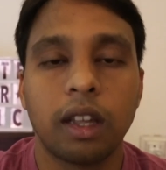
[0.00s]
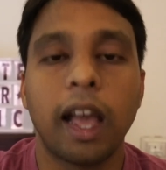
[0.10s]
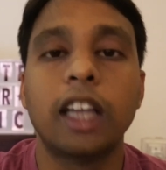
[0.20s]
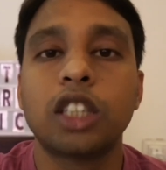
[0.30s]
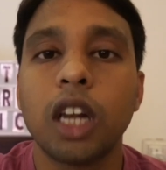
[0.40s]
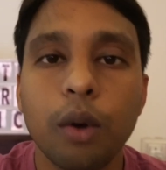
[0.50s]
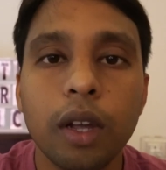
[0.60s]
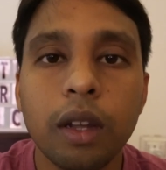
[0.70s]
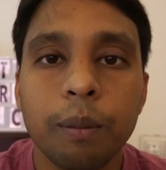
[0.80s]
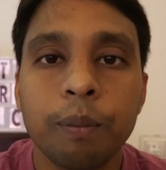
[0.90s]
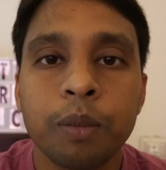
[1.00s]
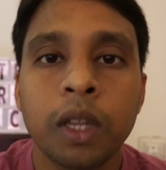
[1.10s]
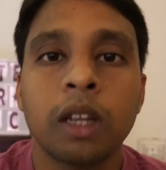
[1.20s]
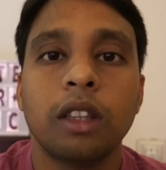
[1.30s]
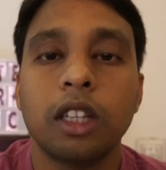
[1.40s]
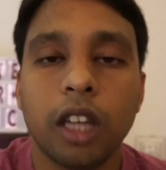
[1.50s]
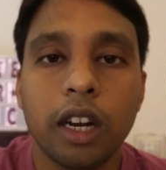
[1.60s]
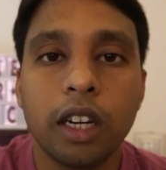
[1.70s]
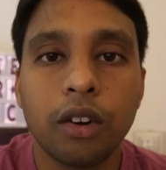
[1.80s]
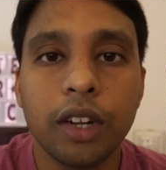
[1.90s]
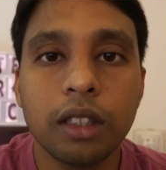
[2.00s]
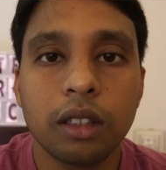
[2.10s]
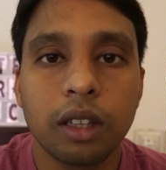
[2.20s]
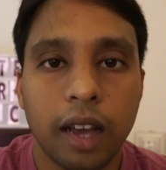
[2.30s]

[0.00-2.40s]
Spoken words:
excluding the territories